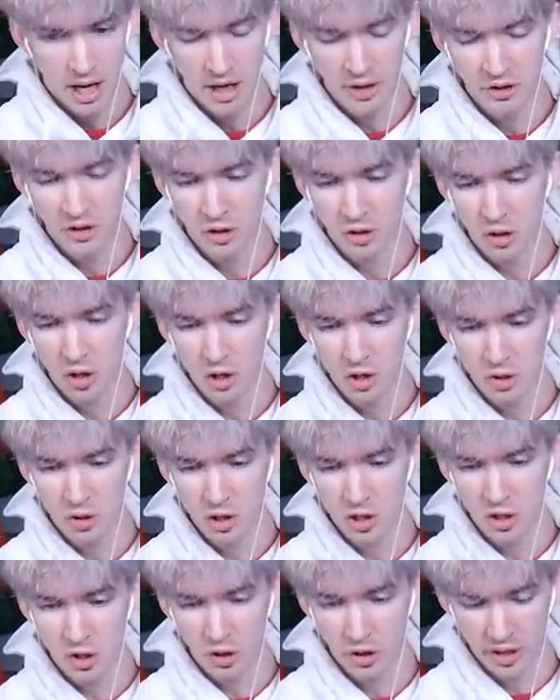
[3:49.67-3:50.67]
At the
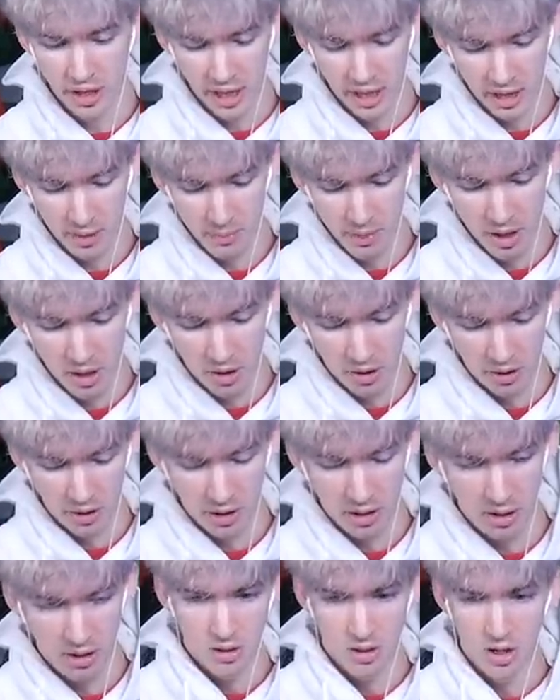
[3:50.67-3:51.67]
grocery store getting
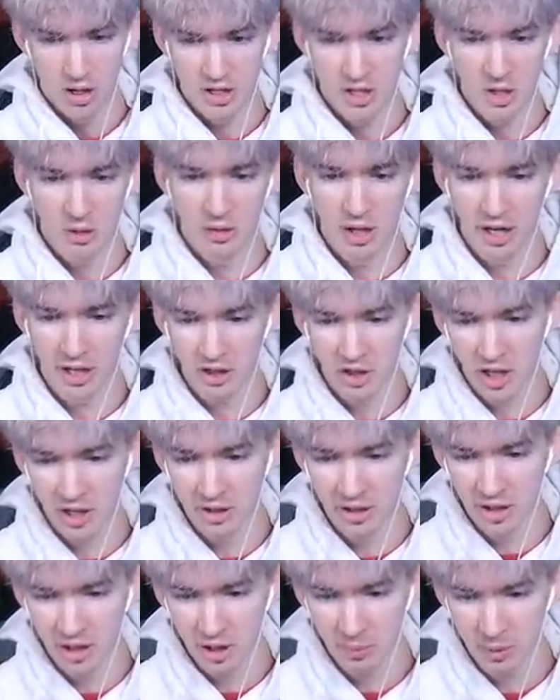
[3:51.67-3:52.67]
milk. Also not
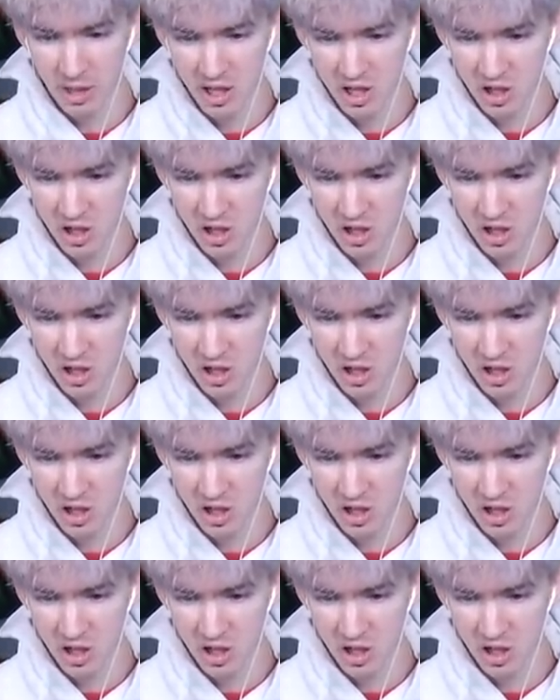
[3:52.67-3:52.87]
attending to my